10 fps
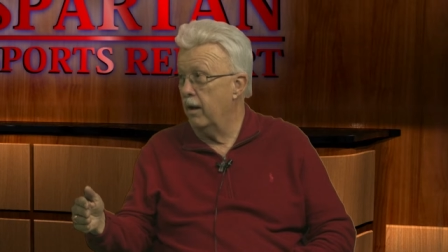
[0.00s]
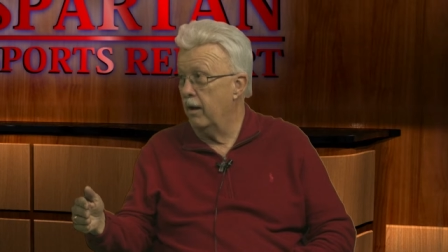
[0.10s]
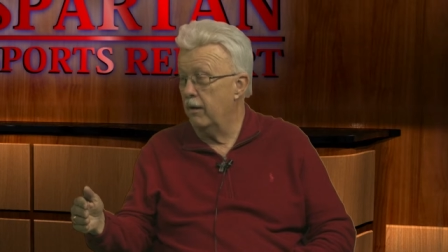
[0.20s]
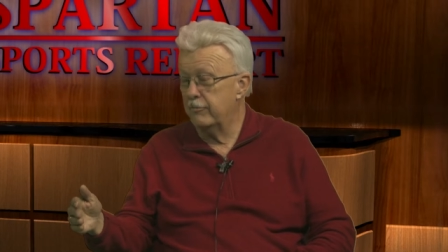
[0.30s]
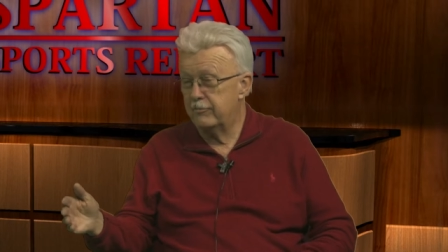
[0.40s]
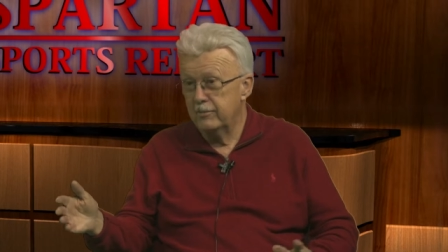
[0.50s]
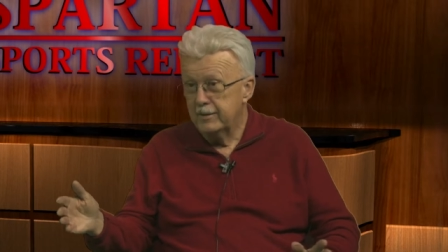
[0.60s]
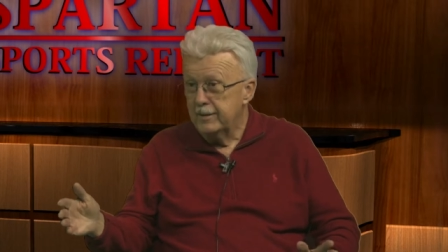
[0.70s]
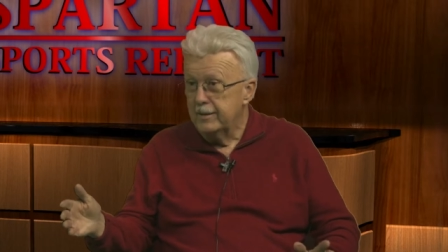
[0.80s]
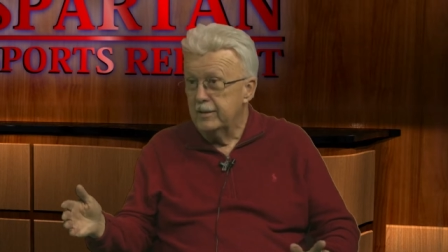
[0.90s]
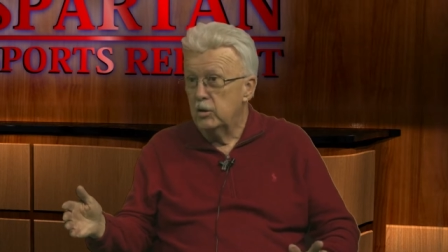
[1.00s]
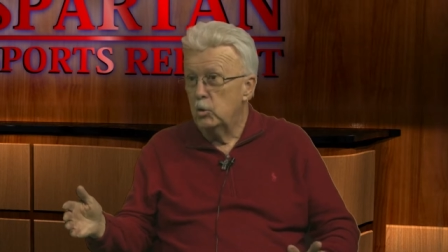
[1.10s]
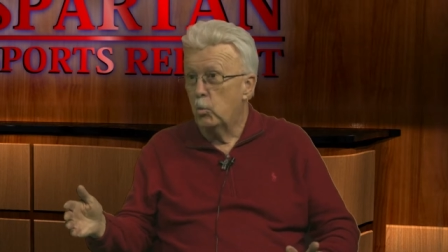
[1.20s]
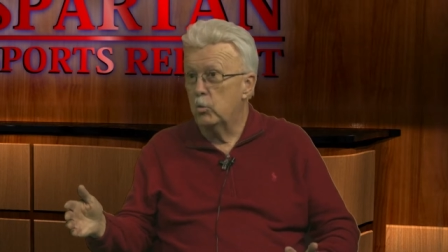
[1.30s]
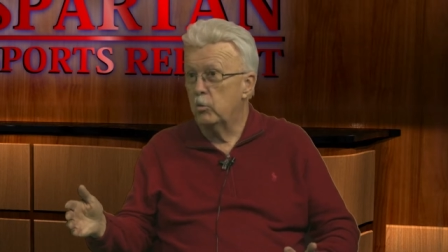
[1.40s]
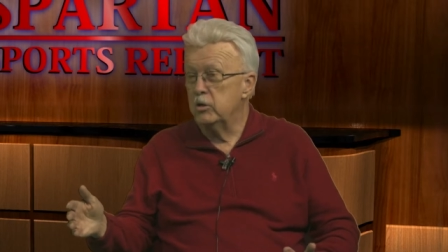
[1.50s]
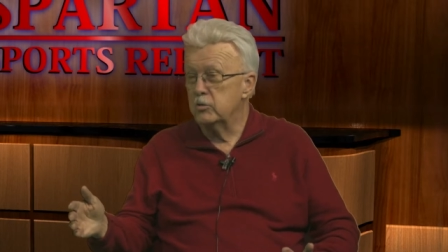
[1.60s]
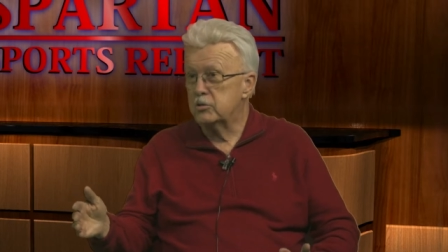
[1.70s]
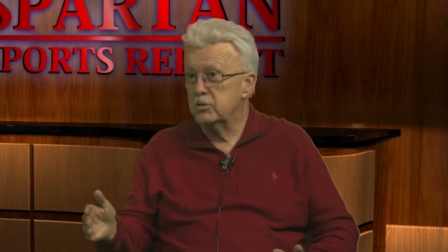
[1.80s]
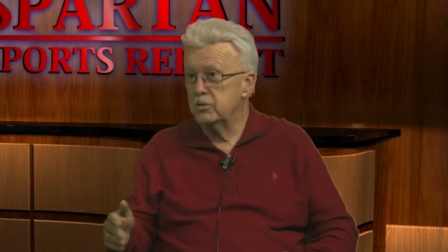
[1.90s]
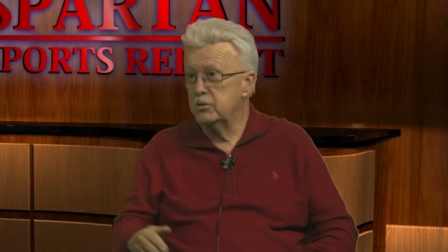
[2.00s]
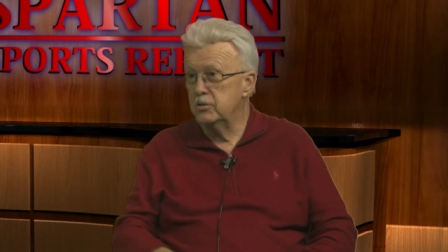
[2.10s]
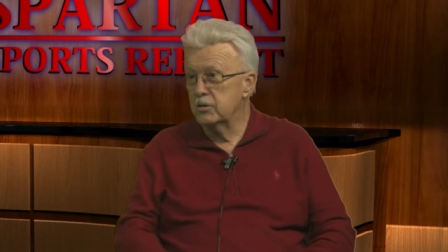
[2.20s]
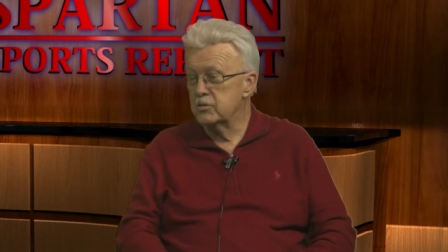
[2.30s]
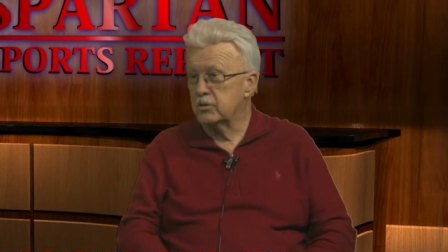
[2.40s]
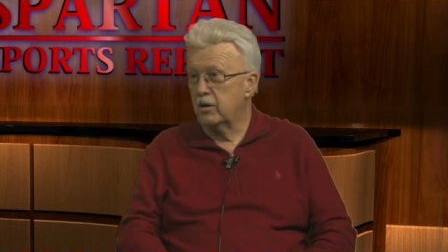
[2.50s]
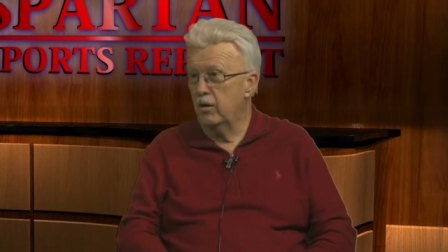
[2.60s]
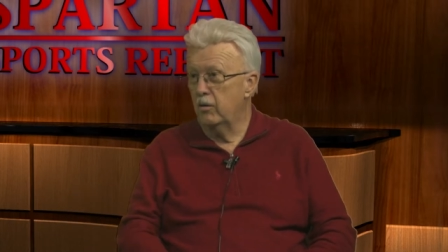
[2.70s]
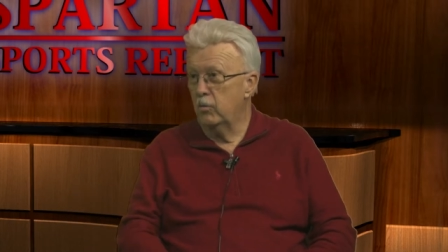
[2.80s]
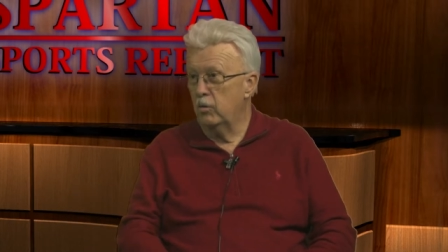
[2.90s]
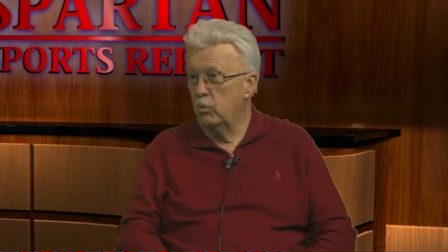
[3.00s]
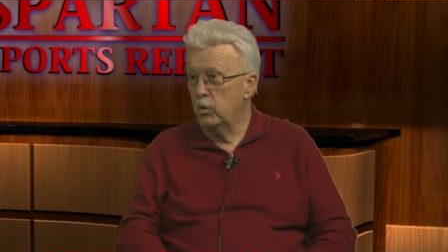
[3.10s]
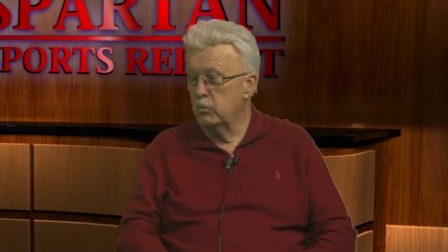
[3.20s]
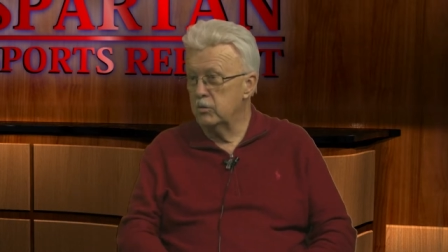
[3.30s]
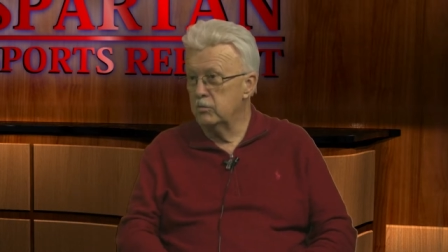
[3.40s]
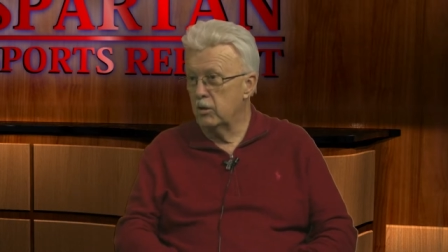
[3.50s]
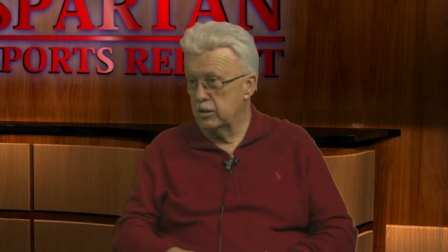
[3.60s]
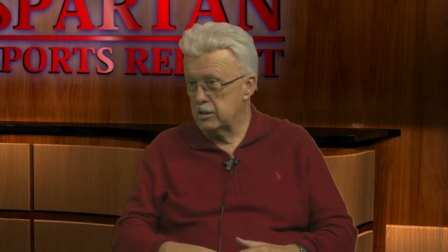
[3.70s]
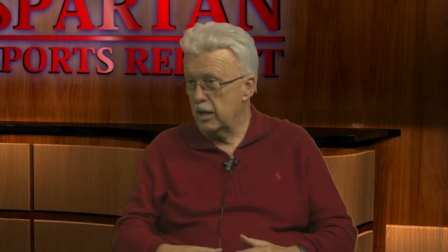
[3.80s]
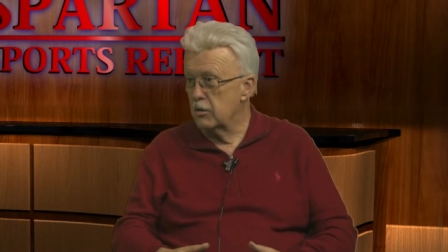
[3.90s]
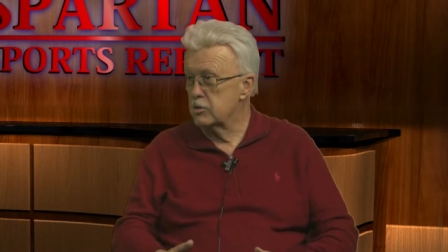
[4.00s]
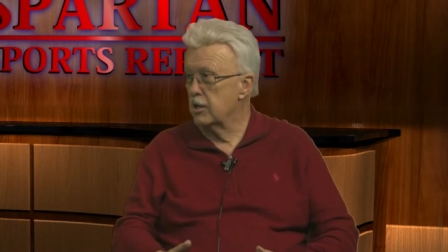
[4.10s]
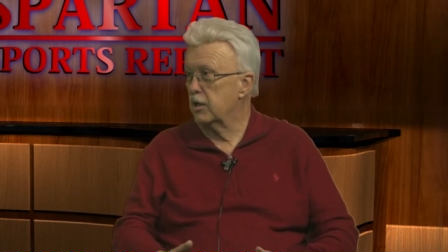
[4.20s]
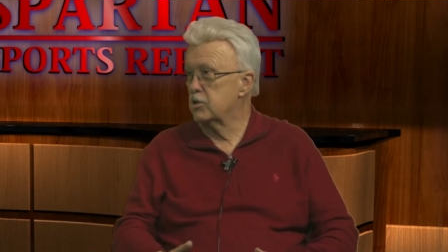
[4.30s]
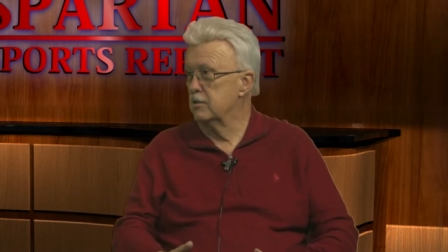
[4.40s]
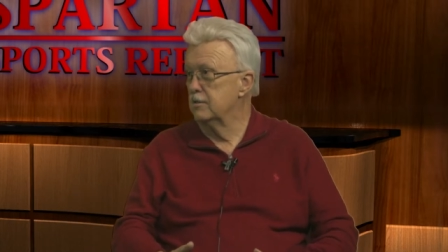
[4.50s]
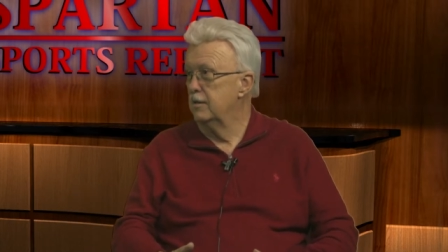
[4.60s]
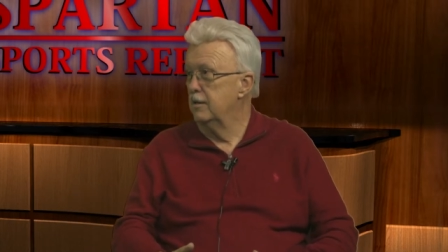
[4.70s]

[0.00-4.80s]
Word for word: Now if when we used to do years ago, we would do the entire sectional,